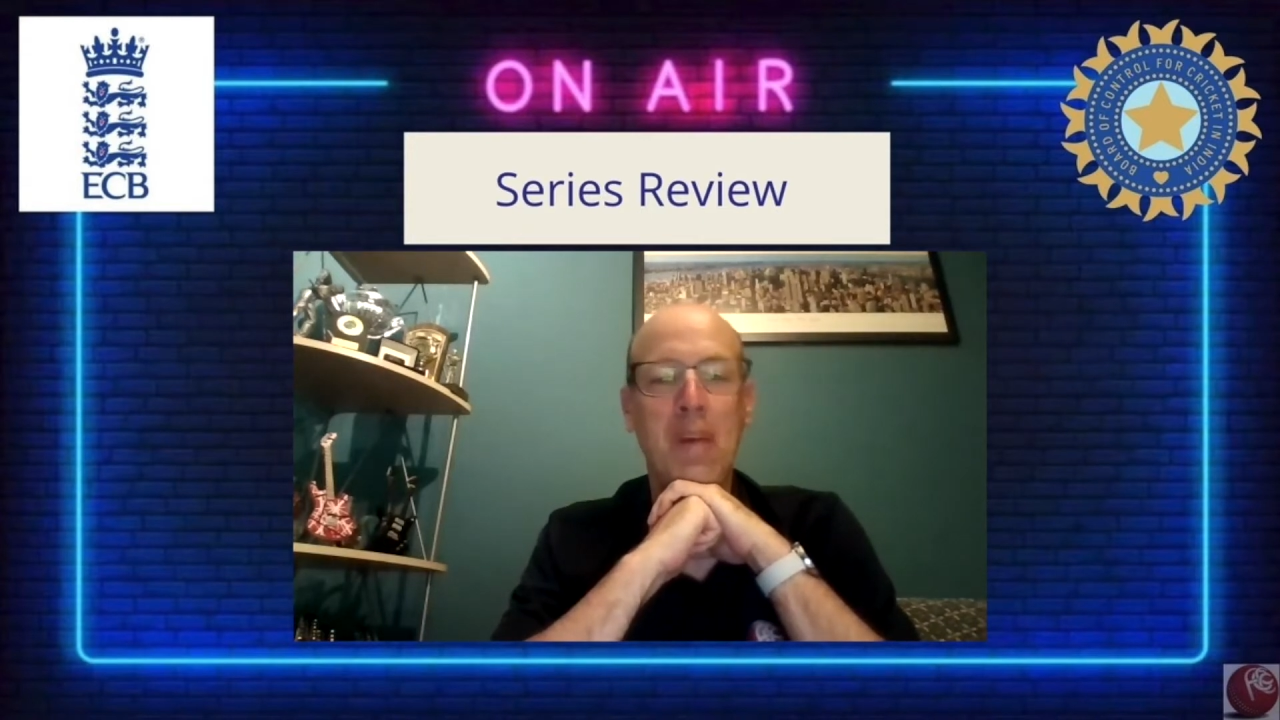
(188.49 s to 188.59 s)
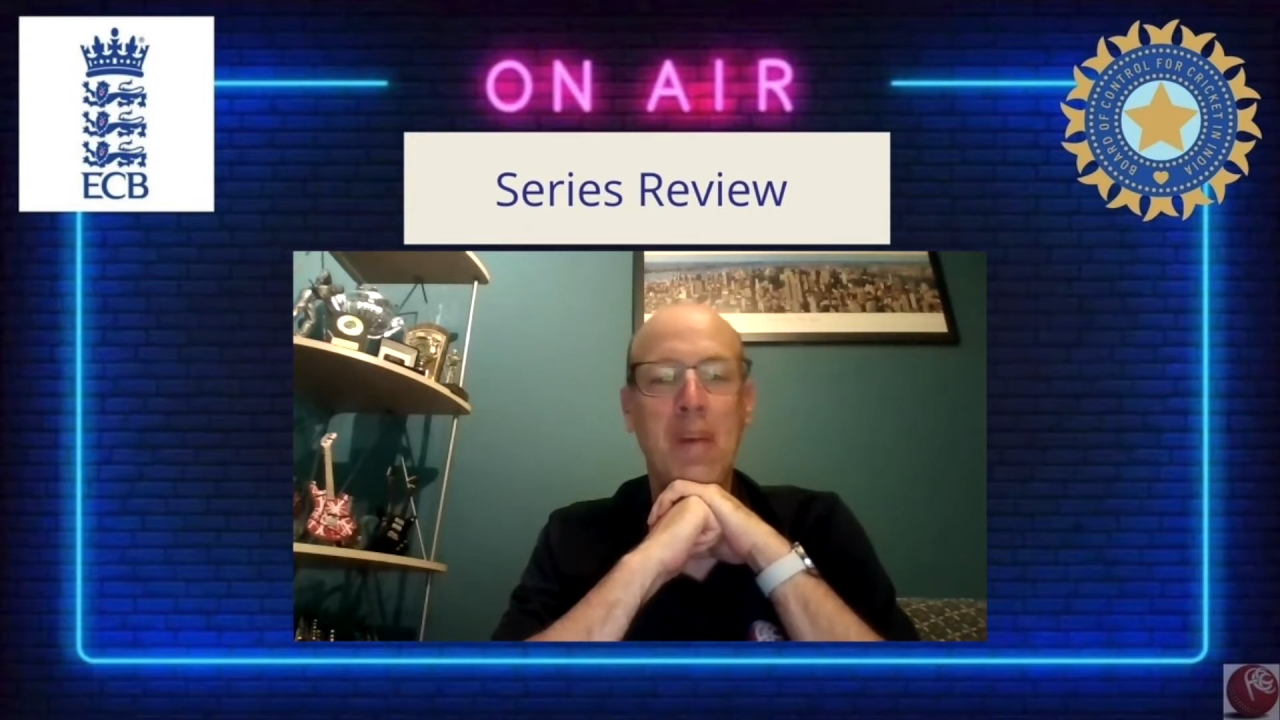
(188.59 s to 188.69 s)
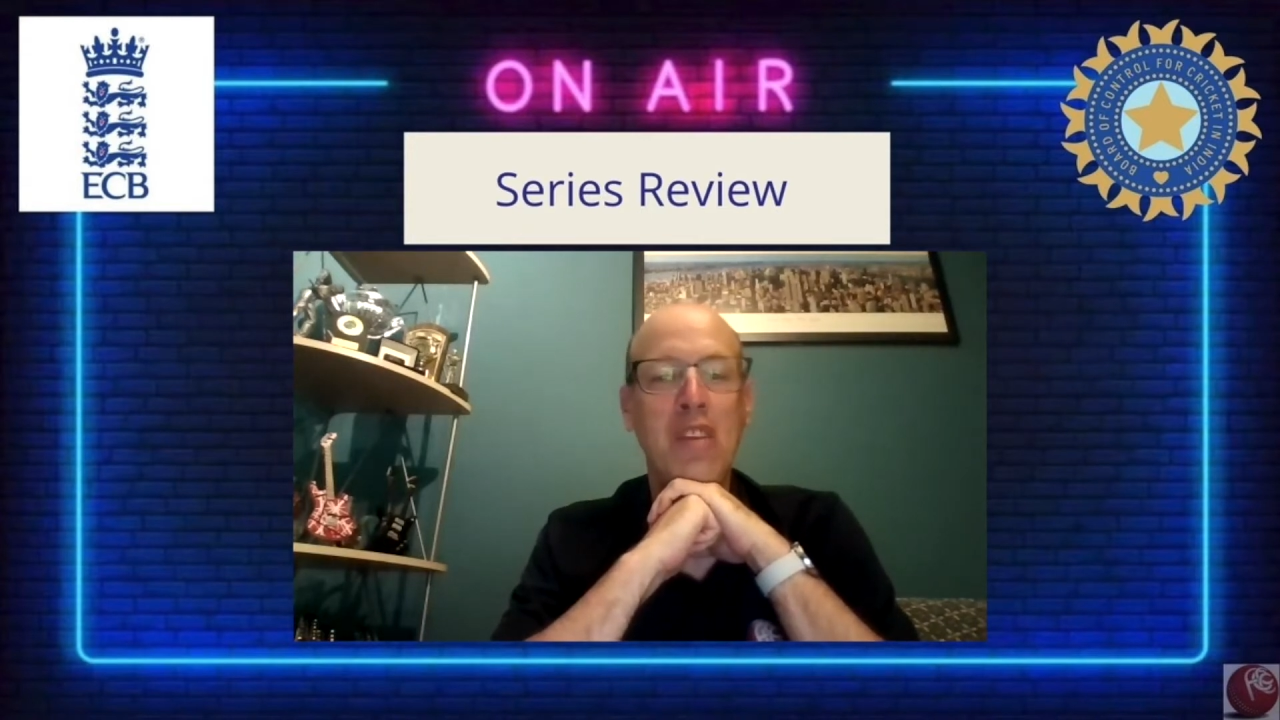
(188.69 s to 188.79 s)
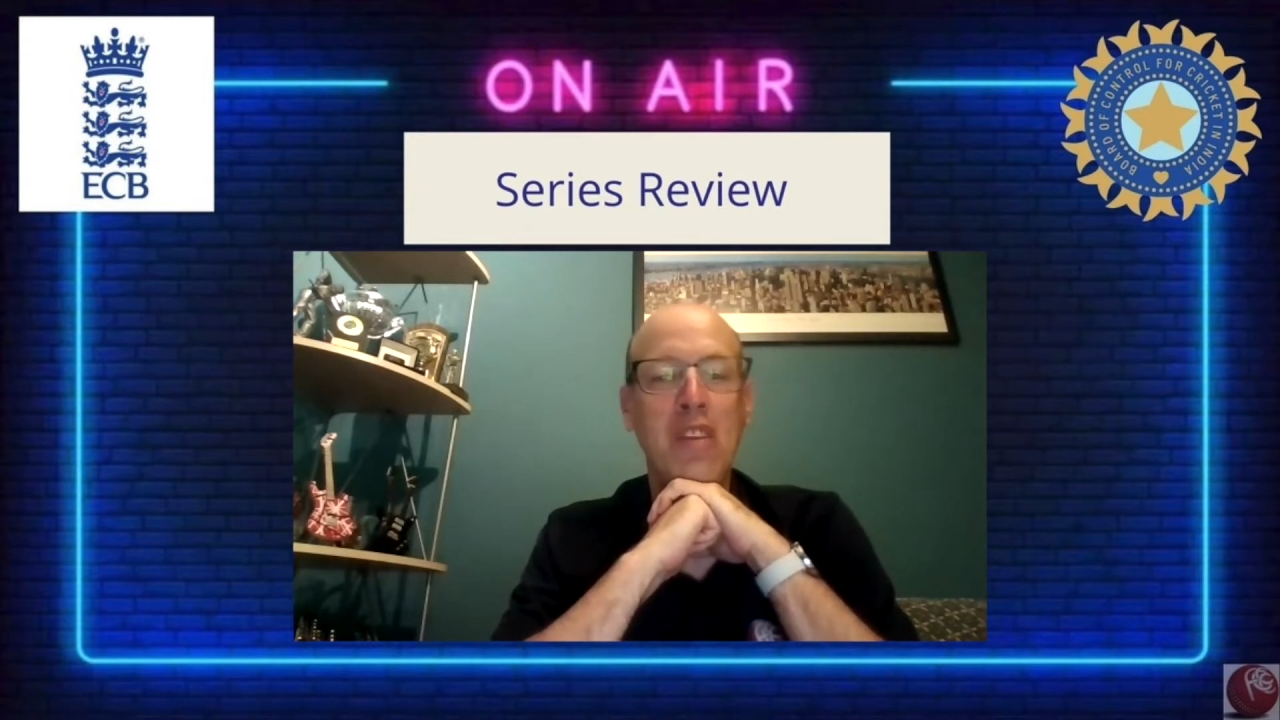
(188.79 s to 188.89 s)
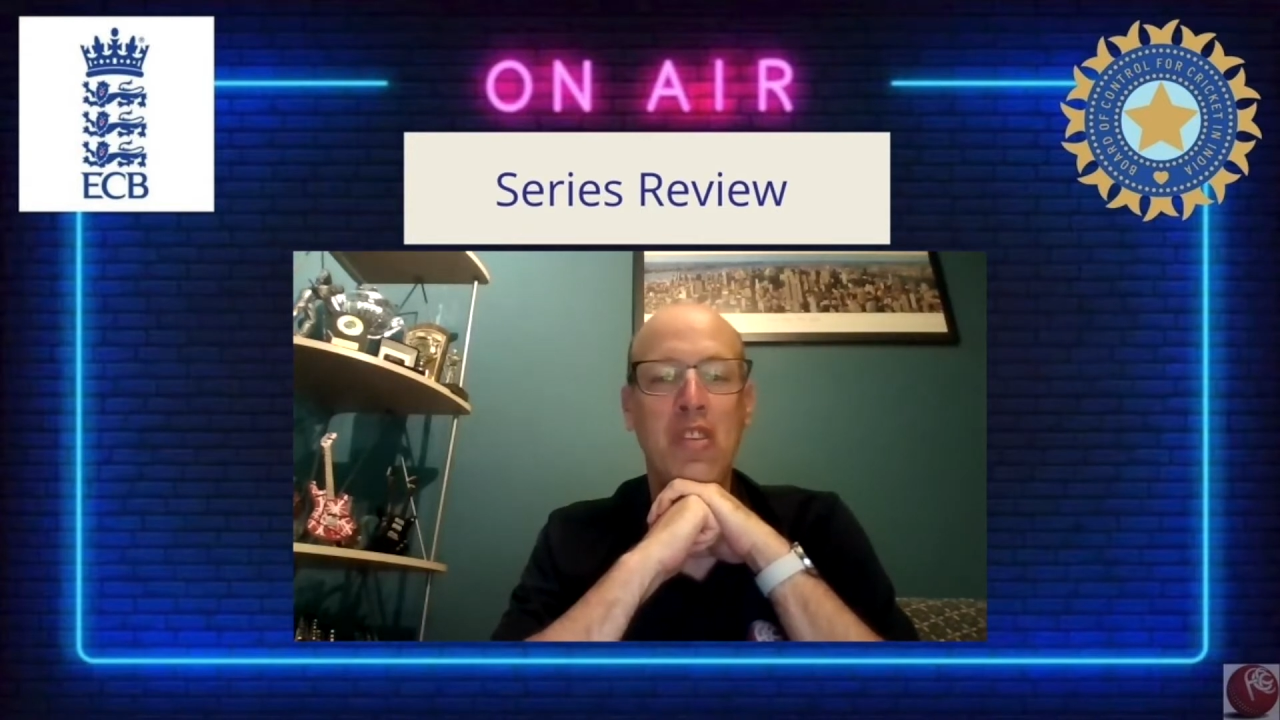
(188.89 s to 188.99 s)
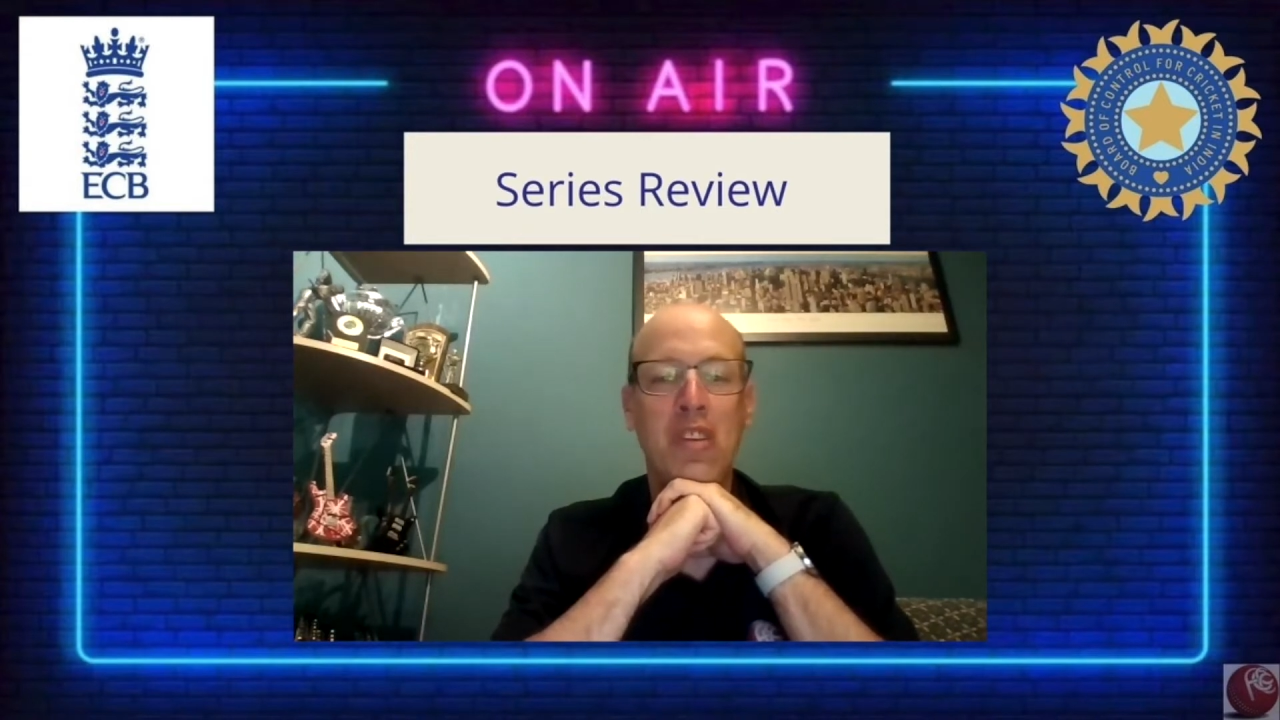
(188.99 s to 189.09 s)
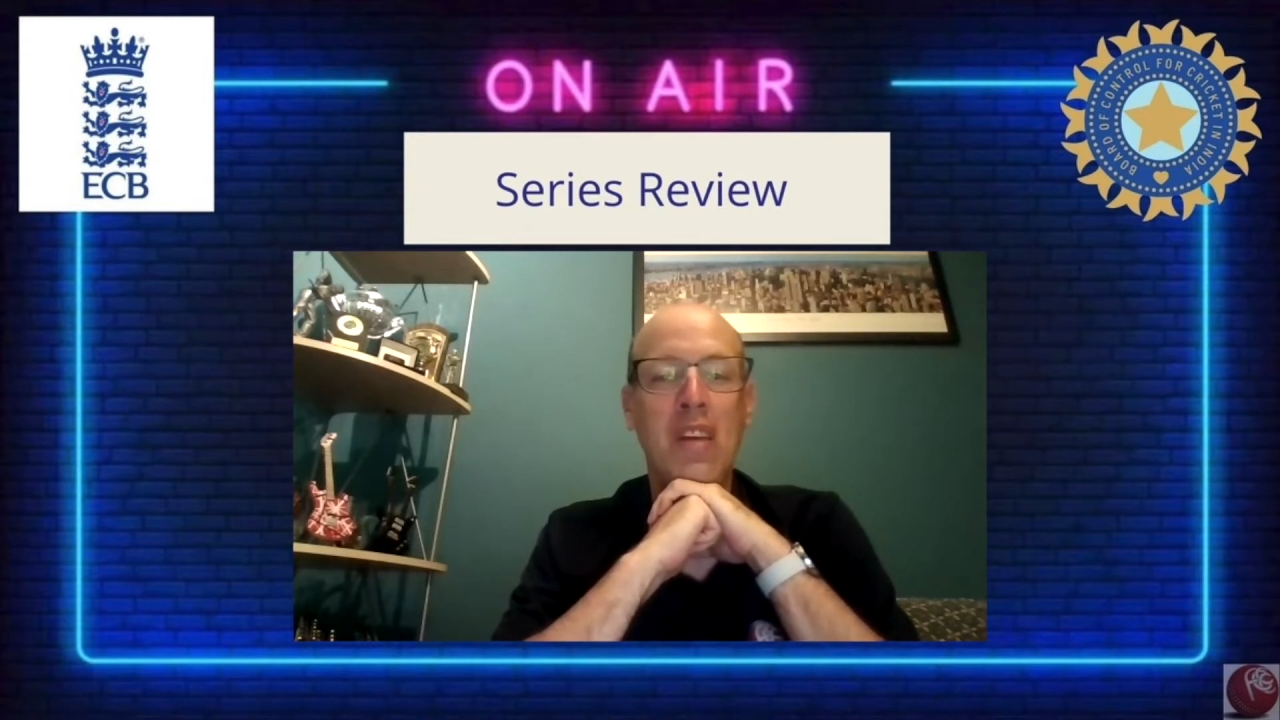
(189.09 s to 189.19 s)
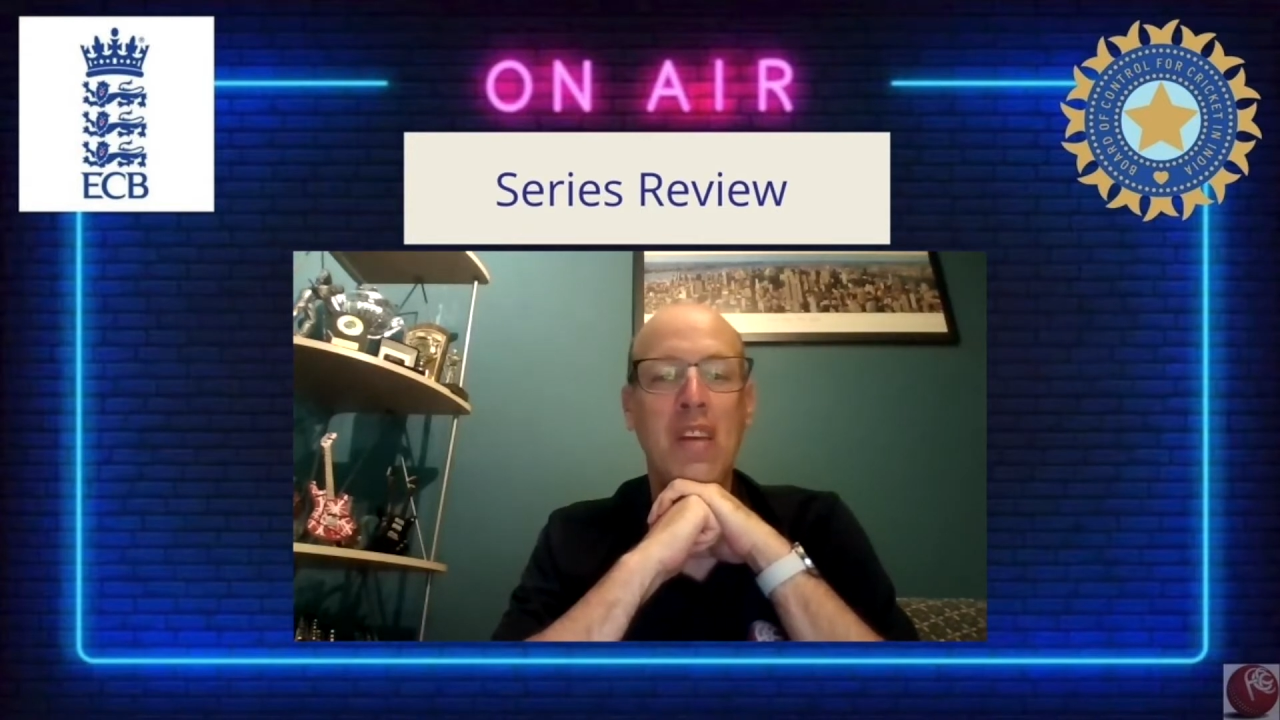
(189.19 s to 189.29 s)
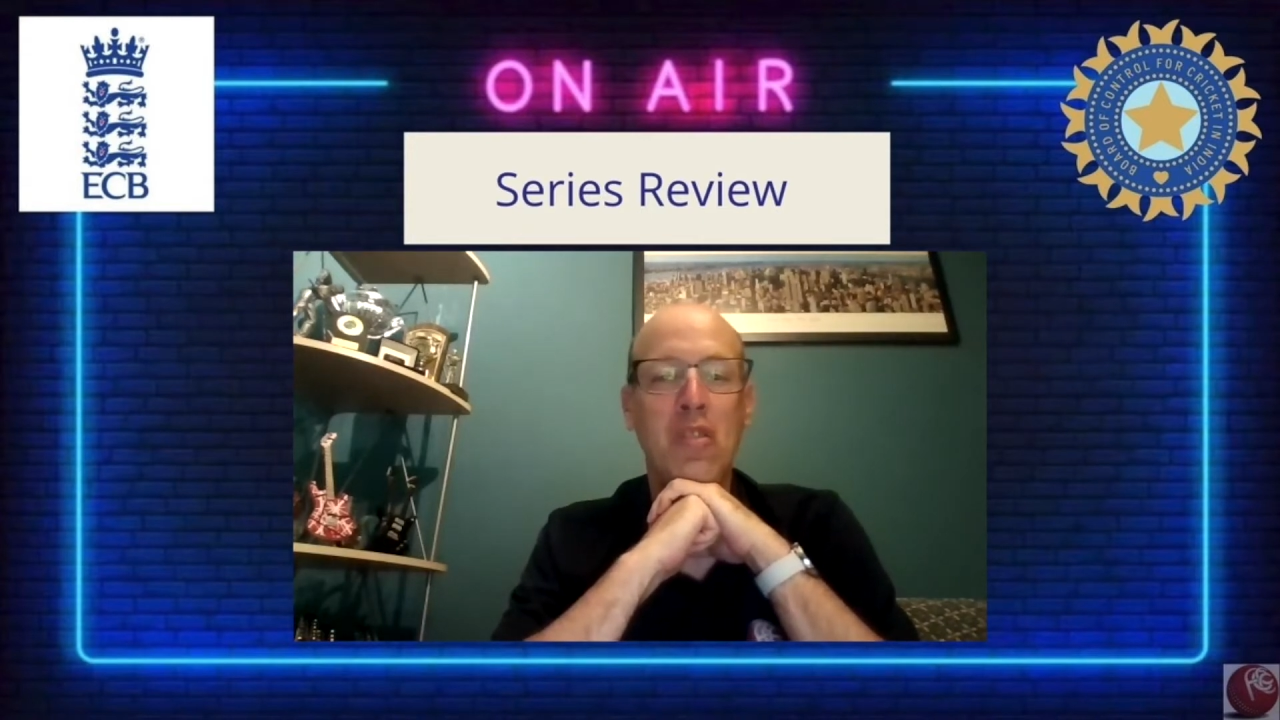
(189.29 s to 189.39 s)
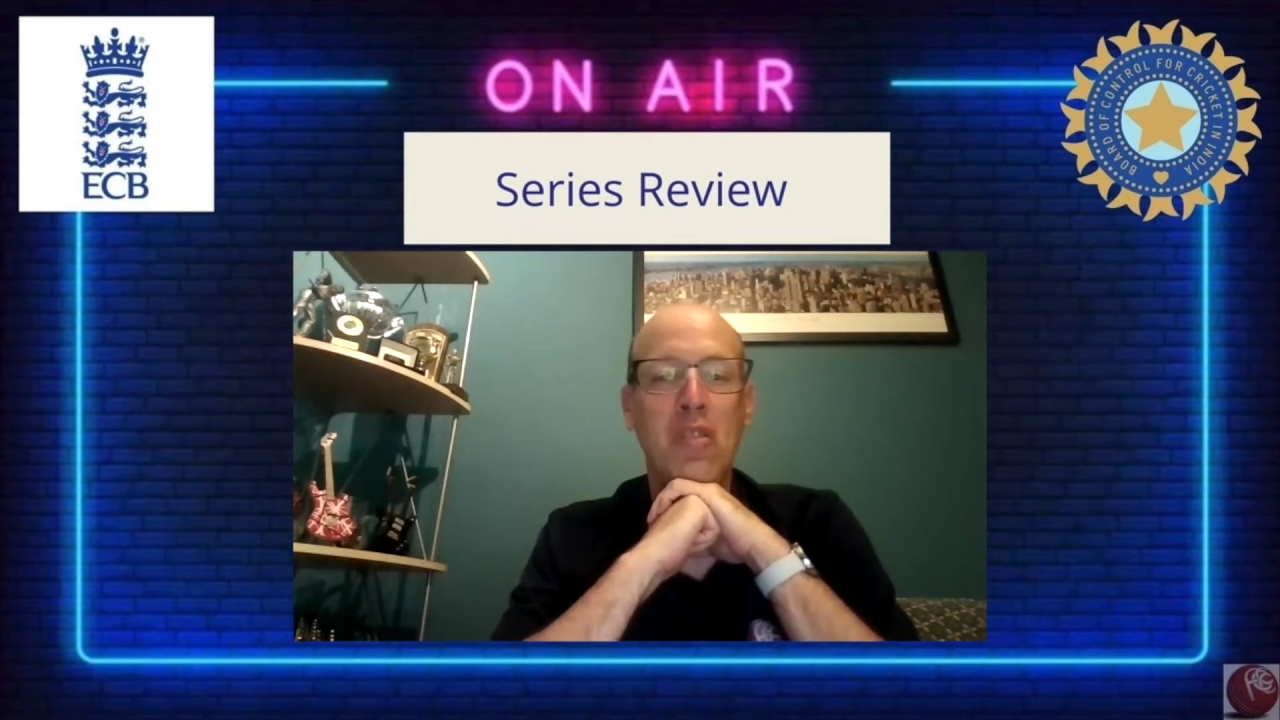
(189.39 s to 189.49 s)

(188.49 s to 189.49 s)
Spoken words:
ages and ages,